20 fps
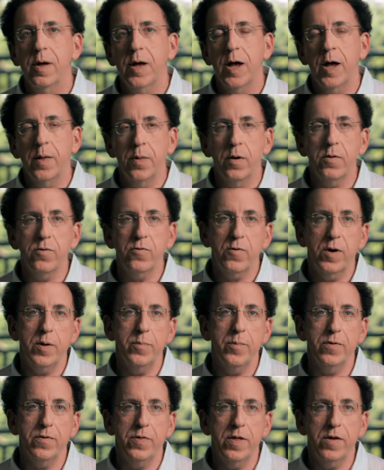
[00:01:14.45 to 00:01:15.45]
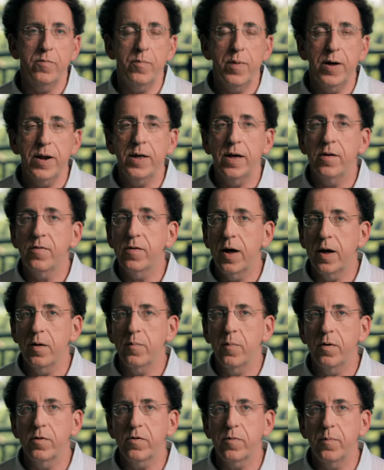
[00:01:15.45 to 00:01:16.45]
and those treatments leave many, if not
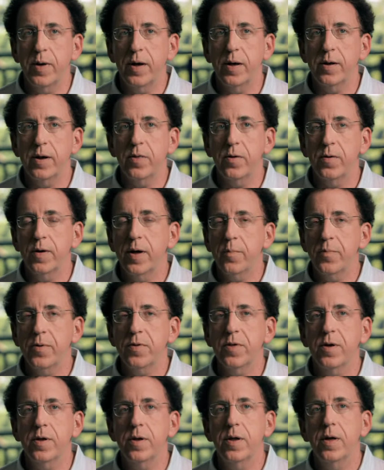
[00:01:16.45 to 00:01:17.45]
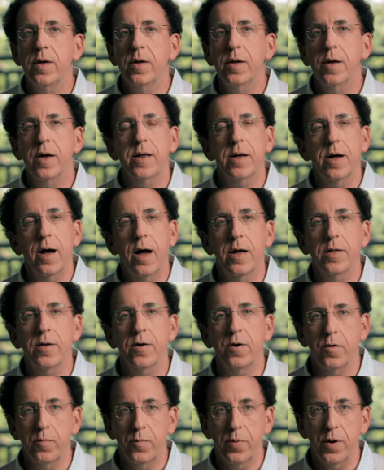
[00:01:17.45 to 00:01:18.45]
most men, either impotent,
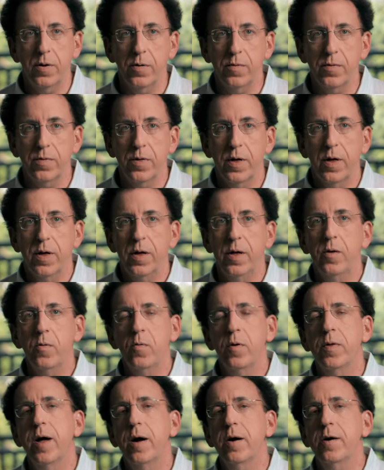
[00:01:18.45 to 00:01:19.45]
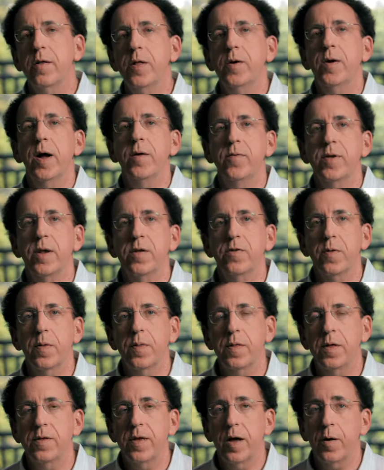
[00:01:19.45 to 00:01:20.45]
incontinent, or both, without clear evidence
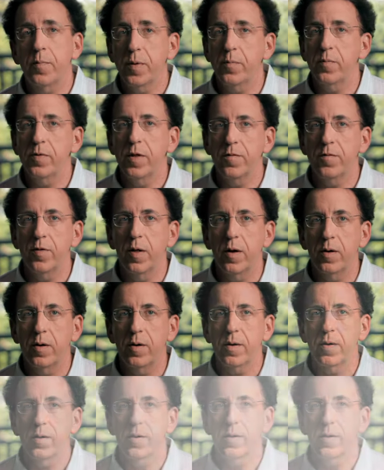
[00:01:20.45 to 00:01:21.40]
that it's helped them live longer.